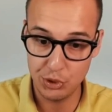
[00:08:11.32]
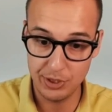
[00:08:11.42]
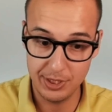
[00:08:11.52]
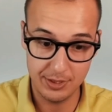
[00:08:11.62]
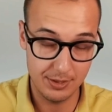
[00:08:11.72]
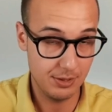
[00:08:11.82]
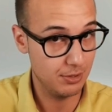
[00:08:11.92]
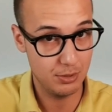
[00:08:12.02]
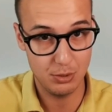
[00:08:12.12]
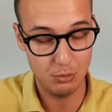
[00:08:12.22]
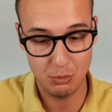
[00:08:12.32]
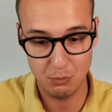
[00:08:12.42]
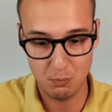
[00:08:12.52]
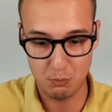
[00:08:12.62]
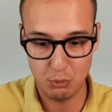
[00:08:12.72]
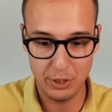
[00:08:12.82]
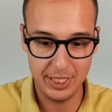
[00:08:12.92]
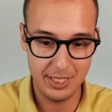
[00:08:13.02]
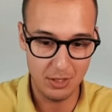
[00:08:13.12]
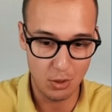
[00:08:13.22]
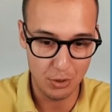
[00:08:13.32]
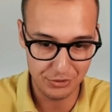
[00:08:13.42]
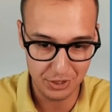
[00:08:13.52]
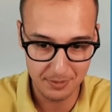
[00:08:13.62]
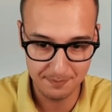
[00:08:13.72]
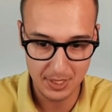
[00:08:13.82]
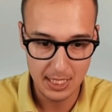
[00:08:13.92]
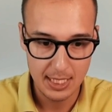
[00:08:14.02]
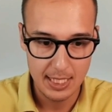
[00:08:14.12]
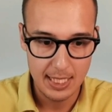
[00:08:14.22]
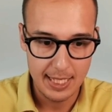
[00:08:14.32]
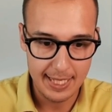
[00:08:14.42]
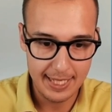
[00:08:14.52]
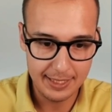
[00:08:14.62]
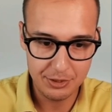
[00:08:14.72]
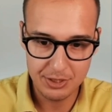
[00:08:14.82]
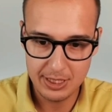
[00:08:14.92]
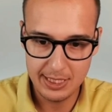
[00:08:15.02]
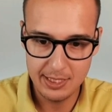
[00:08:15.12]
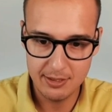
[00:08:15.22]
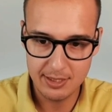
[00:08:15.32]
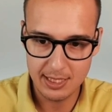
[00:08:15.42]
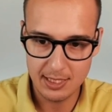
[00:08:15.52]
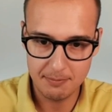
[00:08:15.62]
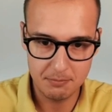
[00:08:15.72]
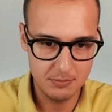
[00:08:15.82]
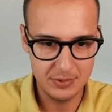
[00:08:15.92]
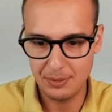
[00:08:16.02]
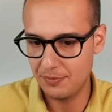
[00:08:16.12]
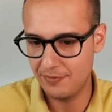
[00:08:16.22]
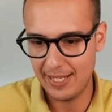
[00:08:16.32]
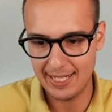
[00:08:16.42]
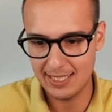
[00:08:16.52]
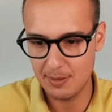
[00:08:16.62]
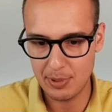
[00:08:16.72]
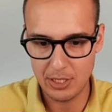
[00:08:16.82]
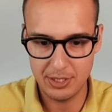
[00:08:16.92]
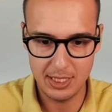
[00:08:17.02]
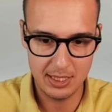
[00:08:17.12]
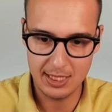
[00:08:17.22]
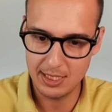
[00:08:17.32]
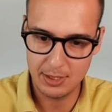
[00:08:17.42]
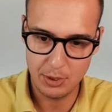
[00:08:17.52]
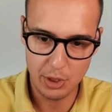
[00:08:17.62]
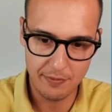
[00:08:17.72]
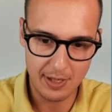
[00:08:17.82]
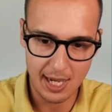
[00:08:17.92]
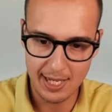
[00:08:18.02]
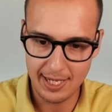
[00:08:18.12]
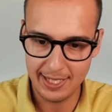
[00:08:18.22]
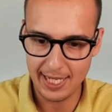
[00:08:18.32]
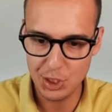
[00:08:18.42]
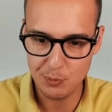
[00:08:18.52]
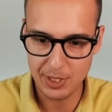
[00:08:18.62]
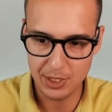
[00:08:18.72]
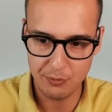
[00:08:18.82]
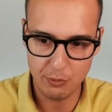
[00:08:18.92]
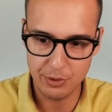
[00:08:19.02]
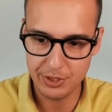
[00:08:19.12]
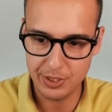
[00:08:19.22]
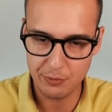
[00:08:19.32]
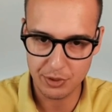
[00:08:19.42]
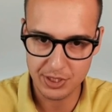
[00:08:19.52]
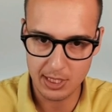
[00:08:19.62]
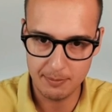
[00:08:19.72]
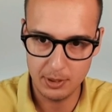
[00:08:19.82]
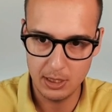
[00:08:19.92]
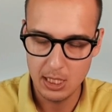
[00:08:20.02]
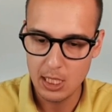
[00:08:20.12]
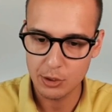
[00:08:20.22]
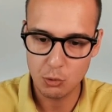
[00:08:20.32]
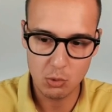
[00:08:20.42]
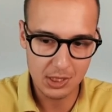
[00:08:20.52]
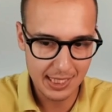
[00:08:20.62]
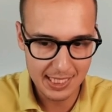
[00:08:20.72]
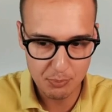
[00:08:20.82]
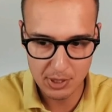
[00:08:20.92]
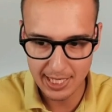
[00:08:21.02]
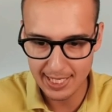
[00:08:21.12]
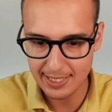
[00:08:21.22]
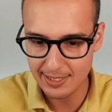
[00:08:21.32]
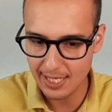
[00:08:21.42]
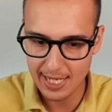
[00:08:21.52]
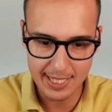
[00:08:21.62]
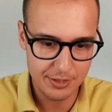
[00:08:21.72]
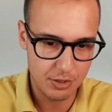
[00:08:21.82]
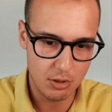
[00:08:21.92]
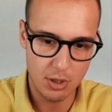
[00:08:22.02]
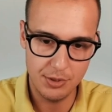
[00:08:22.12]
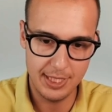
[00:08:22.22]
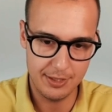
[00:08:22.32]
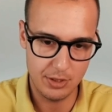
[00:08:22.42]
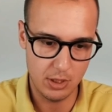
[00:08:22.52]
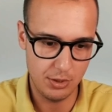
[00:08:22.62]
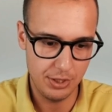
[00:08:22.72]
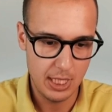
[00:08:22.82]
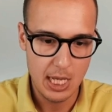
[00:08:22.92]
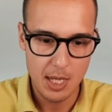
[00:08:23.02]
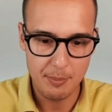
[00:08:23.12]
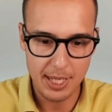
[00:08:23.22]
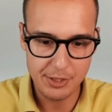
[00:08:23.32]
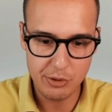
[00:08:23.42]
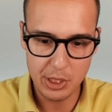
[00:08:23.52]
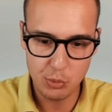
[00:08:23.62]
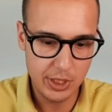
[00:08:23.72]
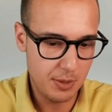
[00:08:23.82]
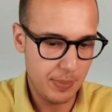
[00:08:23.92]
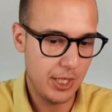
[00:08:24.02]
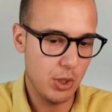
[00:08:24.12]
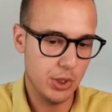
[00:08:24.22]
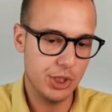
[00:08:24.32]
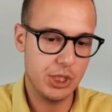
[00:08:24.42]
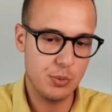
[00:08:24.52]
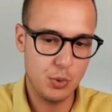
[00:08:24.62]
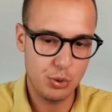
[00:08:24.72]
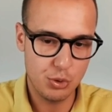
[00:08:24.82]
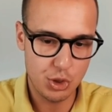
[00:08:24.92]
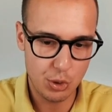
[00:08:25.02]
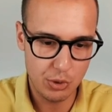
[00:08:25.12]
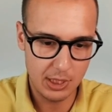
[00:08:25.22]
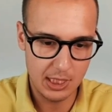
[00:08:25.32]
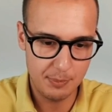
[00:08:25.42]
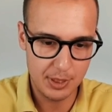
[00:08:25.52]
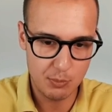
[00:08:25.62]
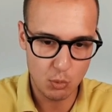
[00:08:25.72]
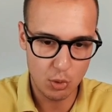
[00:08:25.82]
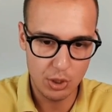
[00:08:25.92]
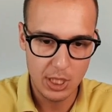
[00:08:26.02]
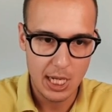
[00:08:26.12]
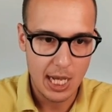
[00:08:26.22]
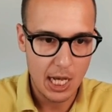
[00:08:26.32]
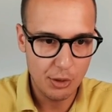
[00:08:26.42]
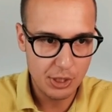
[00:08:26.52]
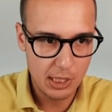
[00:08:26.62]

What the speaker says: is pretty awesome. And you see here some facts about it, that you have a higher engagement versus, for example, Google Display Ads, and so on and so on. But you can read it by your own. I just want to show you a little bit more how they're